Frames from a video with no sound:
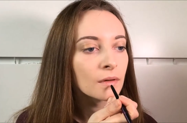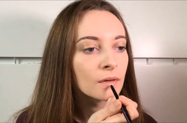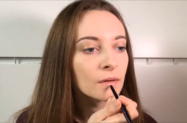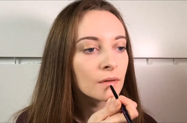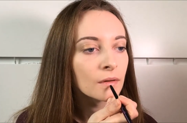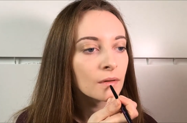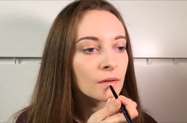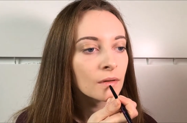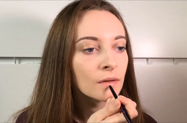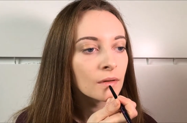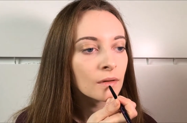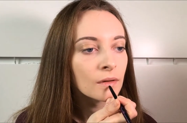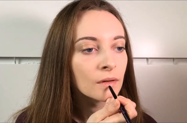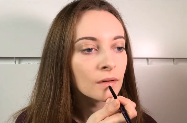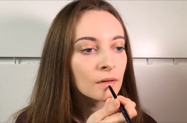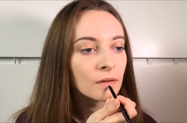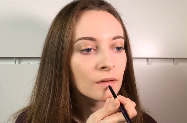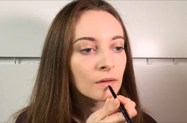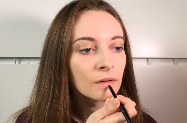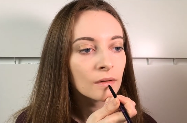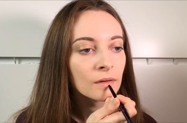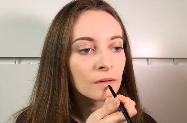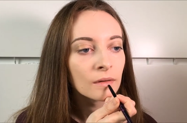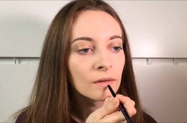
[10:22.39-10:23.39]

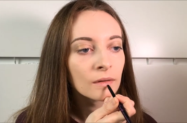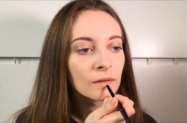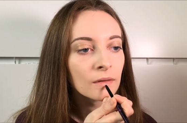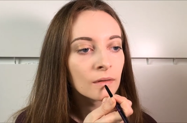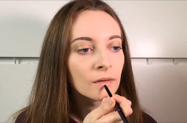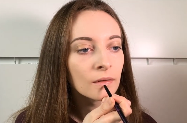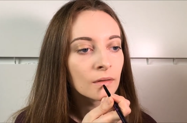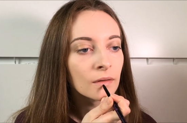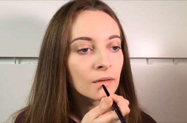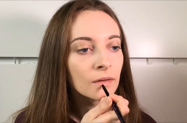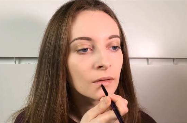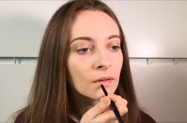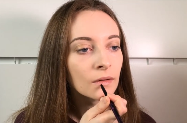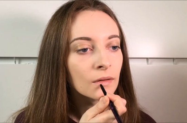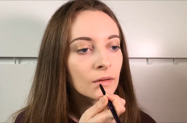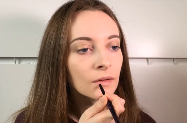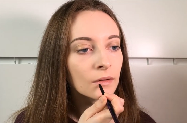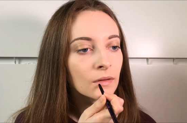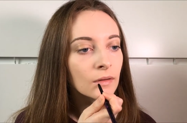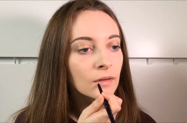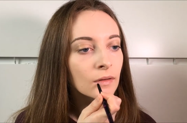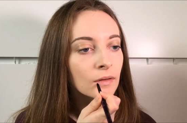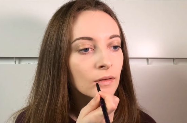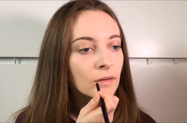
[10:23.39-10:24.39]

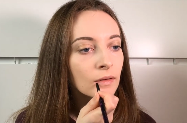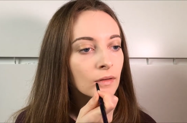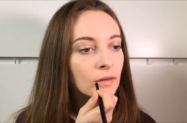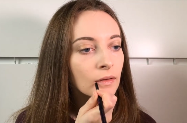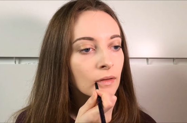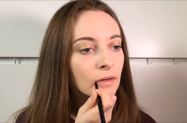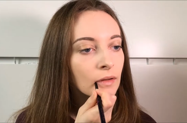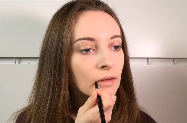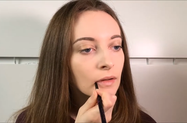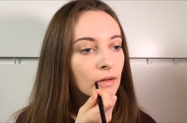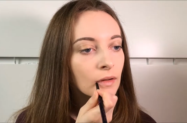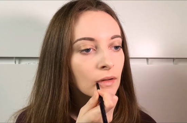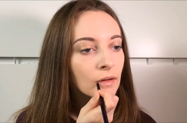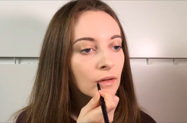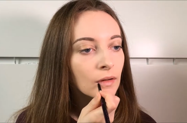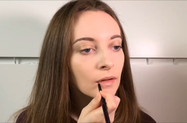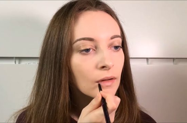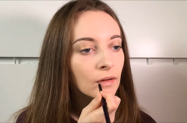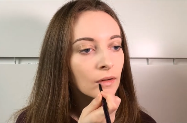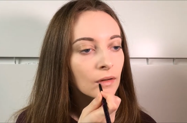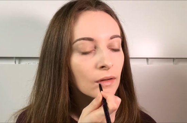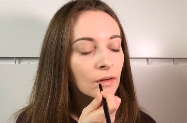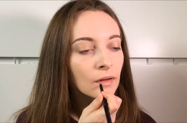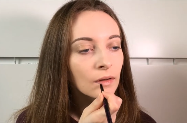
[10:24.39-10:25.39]

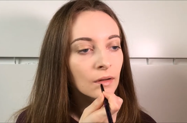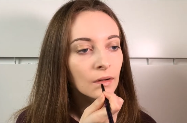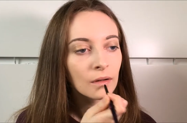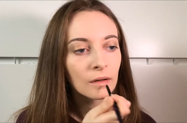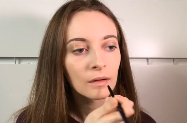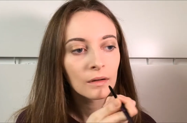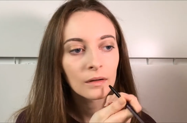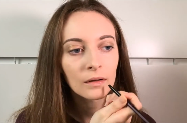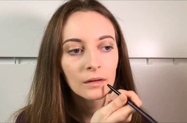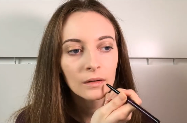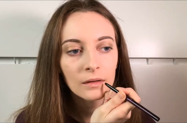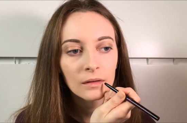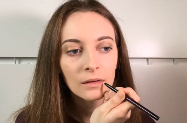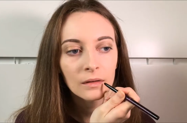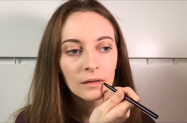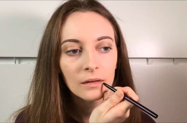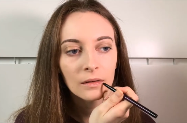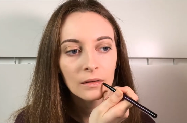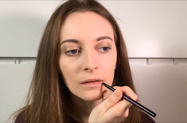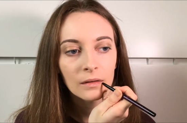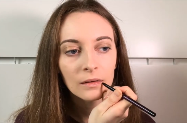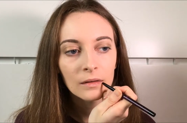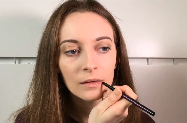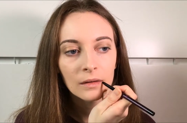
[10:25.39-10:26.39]

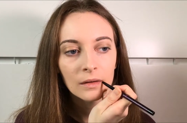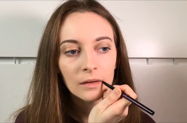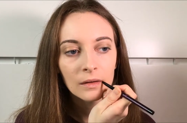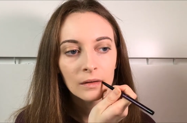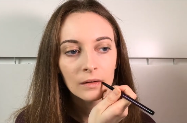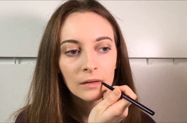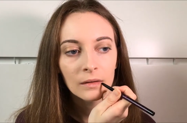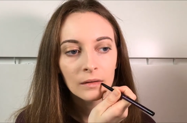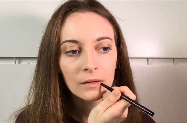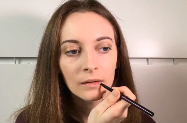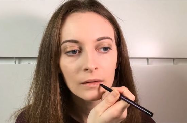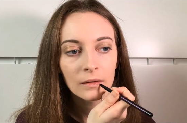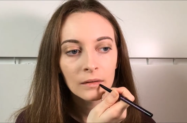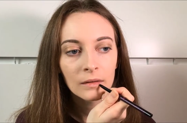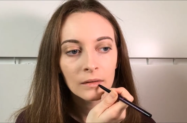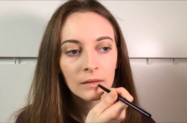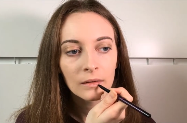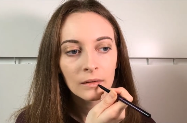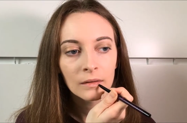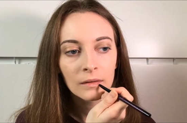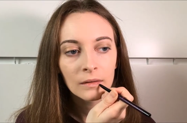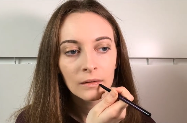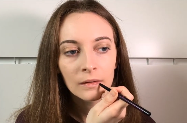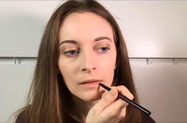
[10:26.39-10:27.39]

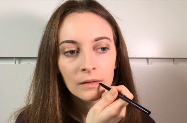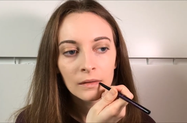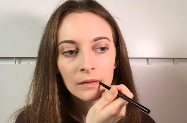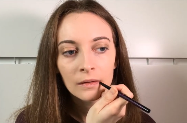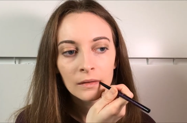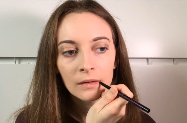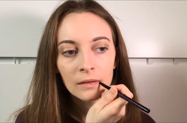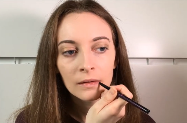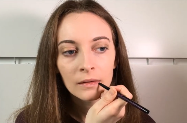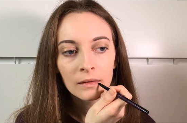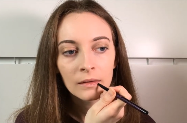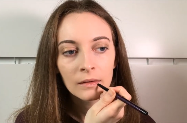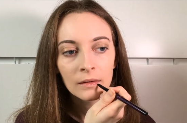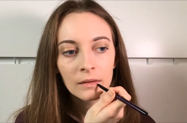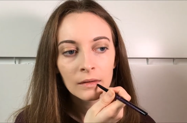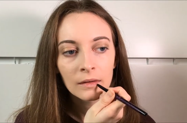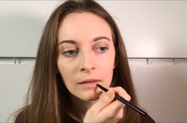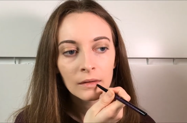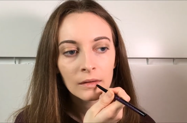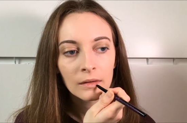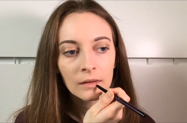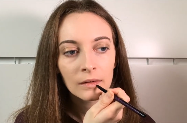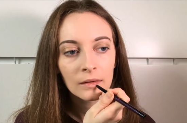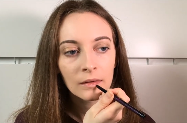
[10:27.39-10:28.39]

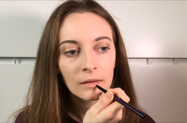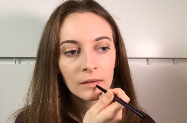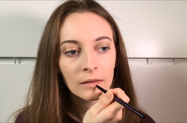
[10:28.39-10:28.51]
(no one is talking)